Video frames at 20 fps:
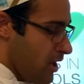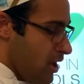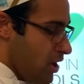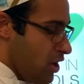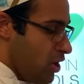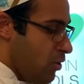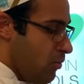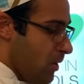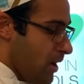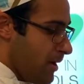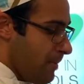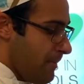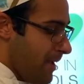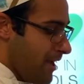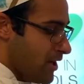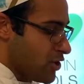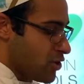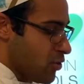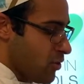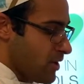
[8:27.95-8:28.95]
you want to
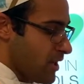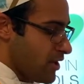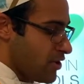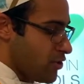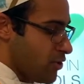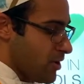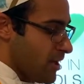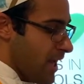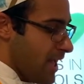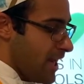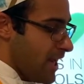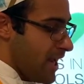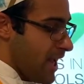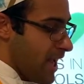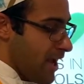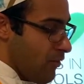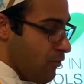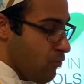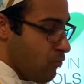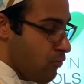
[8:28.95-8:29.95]
make sure that you're getting
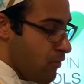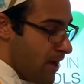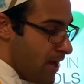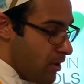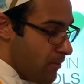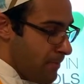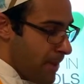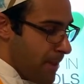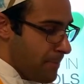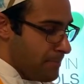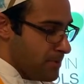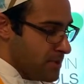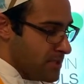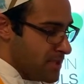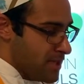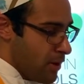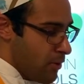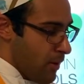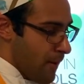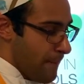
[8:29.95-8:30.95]
a real maple
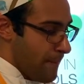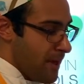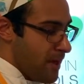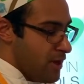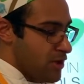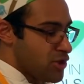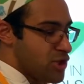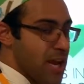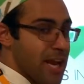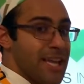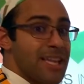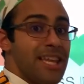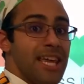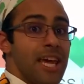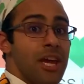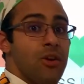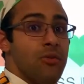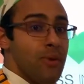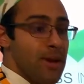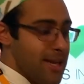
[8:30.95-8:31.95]
syrup. Check the
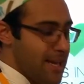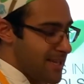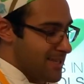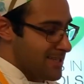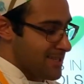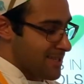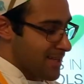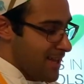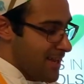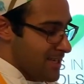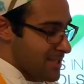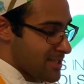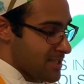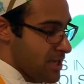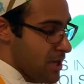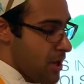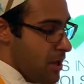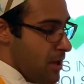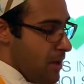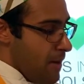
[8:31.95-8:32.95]
ingredients list.